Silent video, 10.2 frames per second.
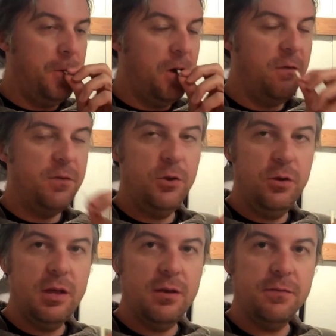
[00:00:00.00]
If you do
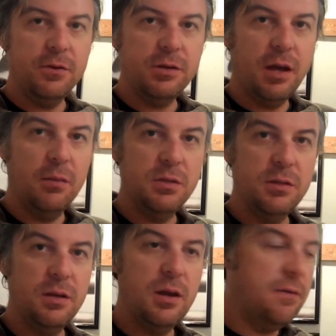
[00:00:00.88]
that a few times,
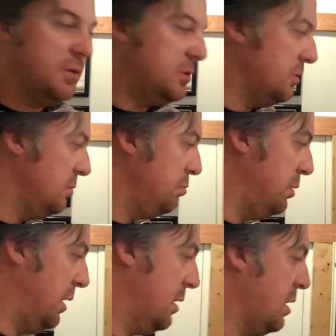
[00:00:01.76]
then you have the student
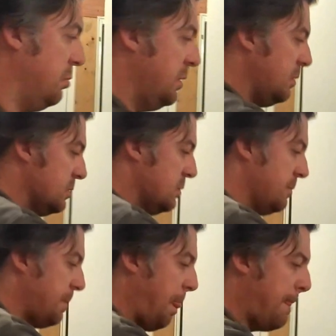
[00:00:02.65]
play a couple notes.
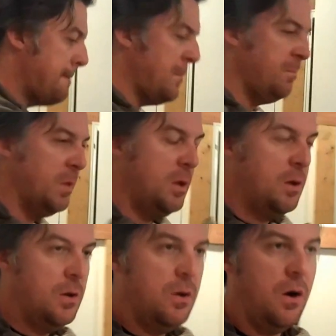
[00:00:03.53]

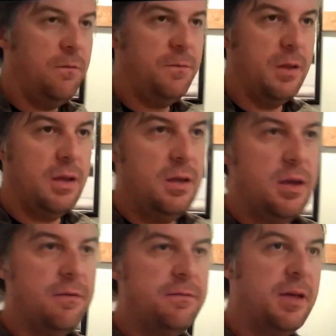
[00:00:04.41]
Hopefully,
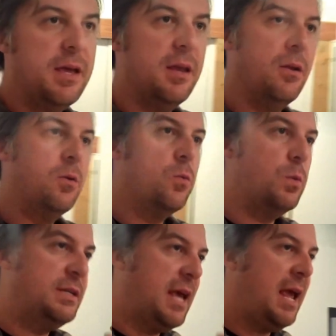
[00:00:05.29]
if they can
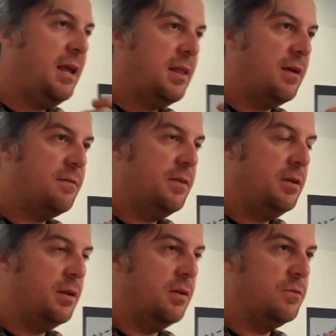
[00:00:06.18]
retain that
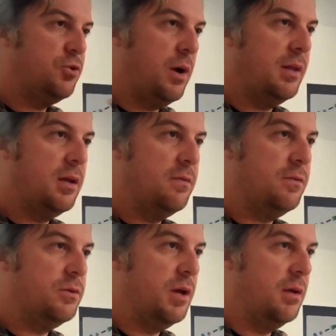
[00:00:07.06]
feeling of trying that a
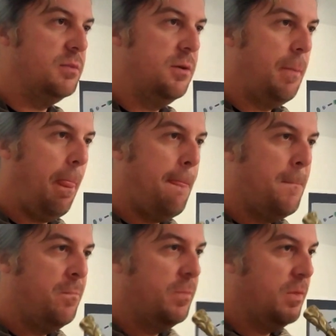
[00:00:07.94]
few times,
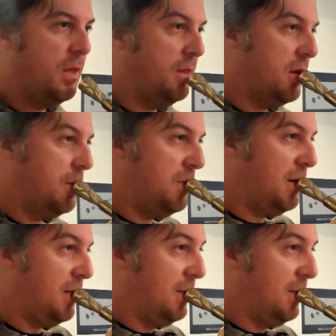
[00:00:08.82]
then they can play.